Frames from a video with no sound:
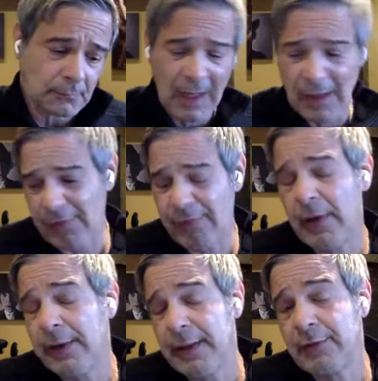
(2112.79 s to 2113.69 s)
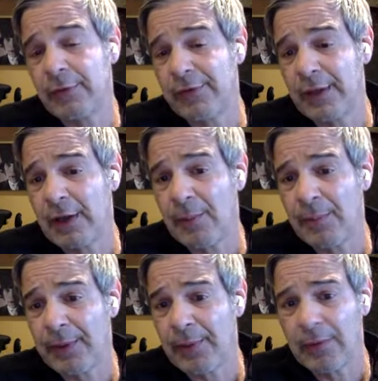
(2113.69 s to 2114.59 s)
it's a very interesting
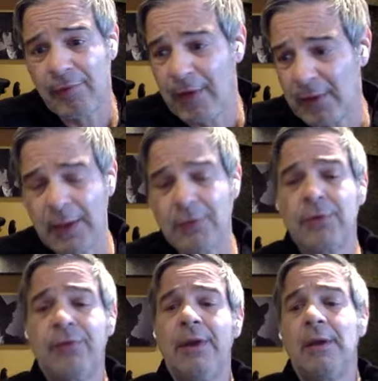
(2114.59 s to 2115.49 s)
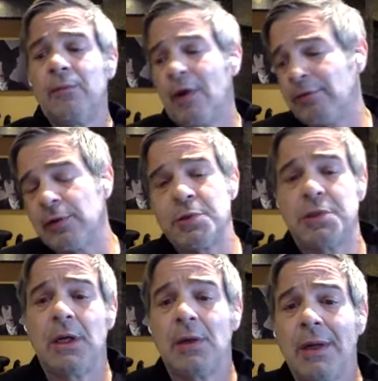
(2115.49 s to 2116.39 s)
company with very interesting
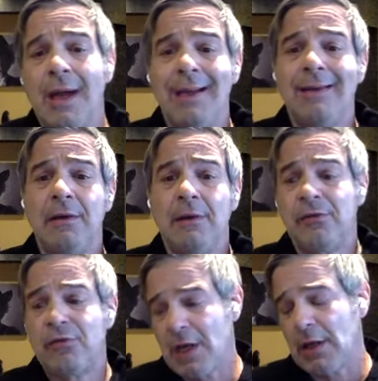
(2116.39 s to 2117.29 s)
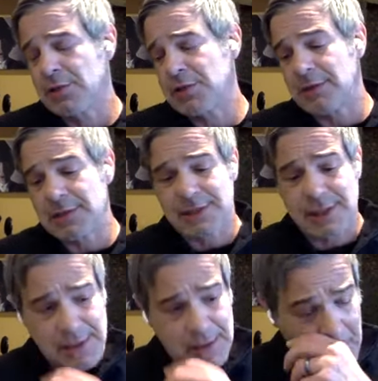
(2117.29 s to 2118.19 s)
revolutionary ideas, challenging the
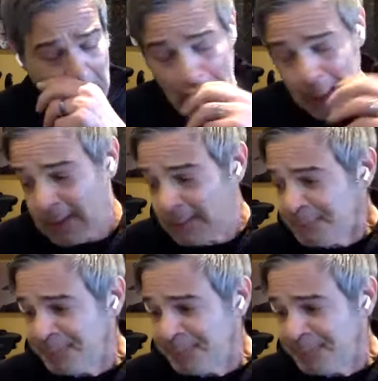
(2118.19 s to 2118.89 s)
system. I,